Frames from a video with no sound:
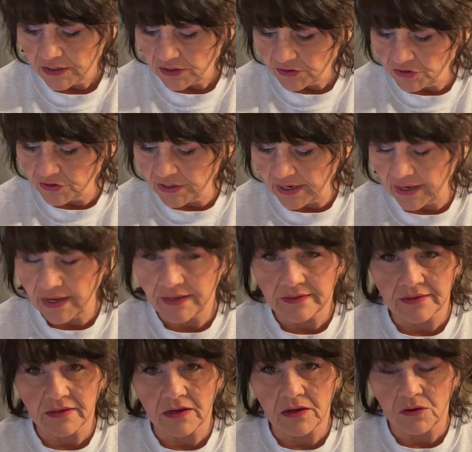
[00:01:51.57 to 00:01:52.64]
You got
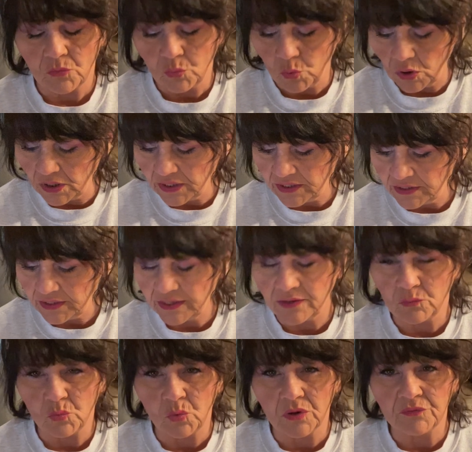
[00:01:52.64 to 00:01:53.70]
1
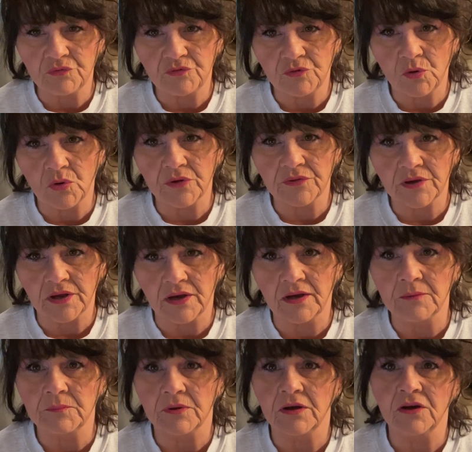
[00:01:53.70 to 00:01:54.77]
1/4
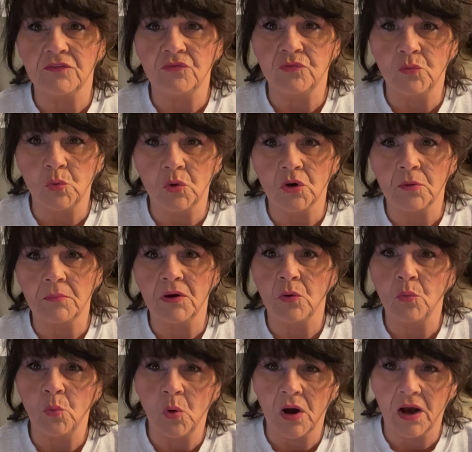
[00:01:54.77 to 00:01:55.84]
cup of warm
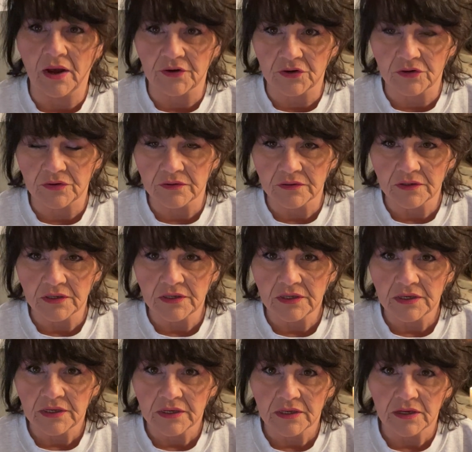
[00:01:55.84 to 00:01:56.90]
water.
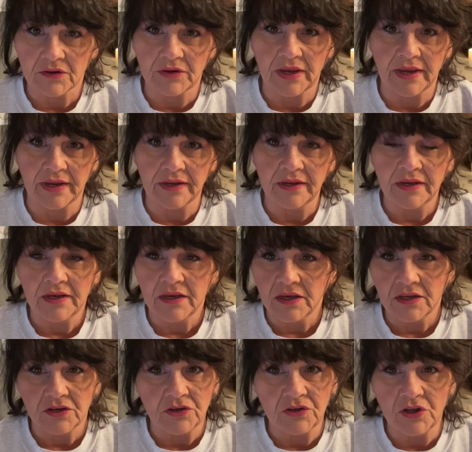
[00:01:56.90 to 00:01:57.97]
Okay?
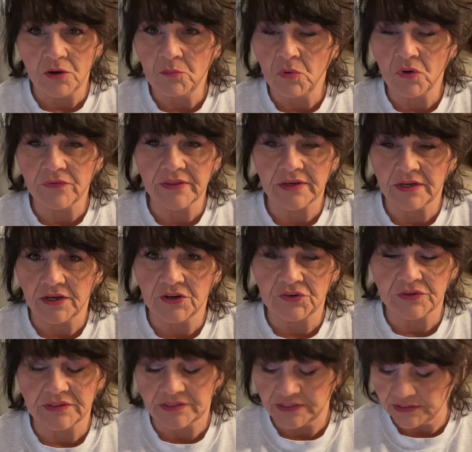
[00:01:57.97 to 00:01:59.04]
No more than
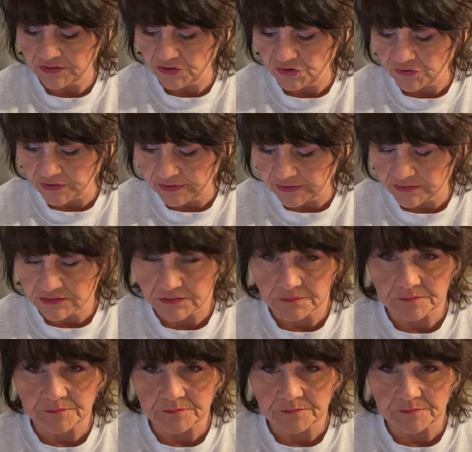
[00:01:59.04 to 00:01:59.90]
110 degrees.